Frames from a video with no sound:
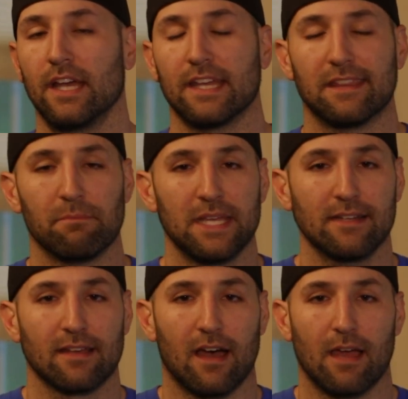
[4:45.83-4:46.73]
In the
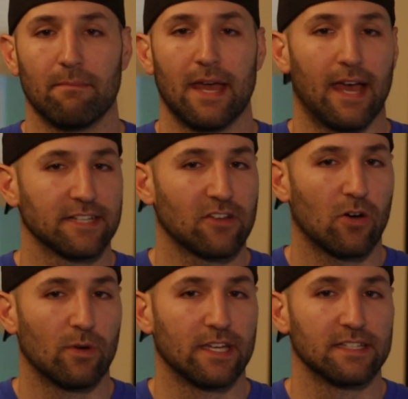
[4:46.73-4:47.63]
meantime, as
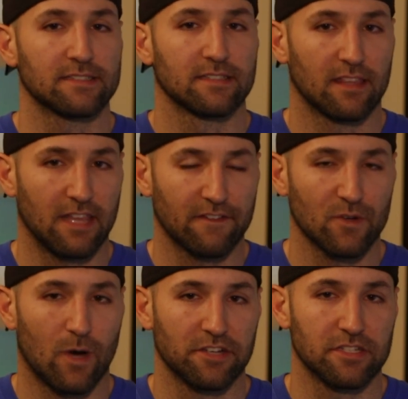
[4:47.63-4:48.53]
always, thanks
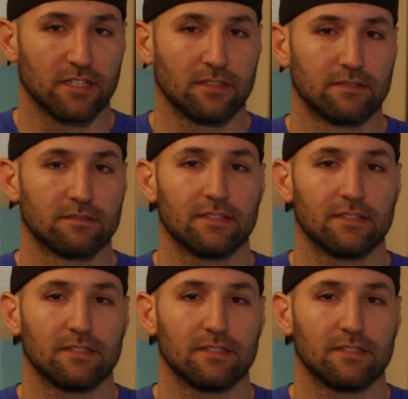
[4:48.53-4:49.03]
for watching